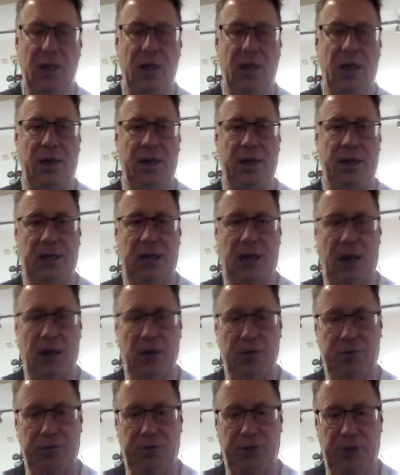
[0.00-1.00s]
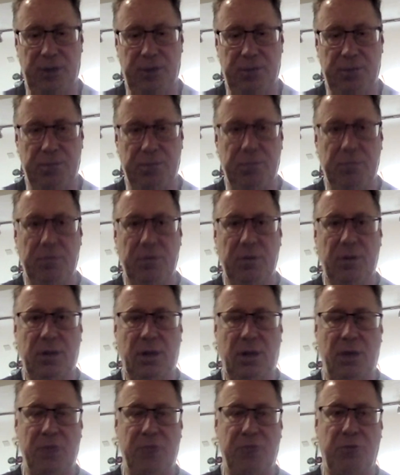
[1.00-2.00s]
and then hopefully
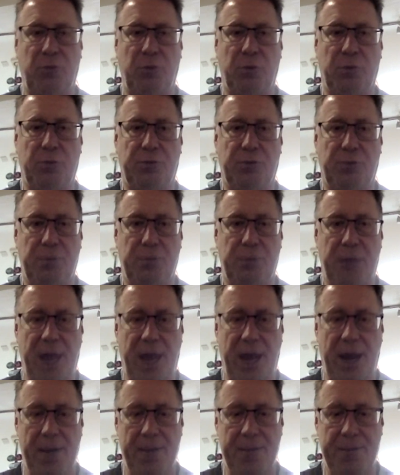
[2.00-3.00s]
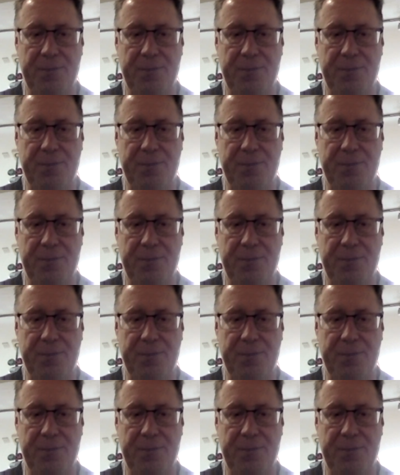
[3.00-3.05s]
go forward from there.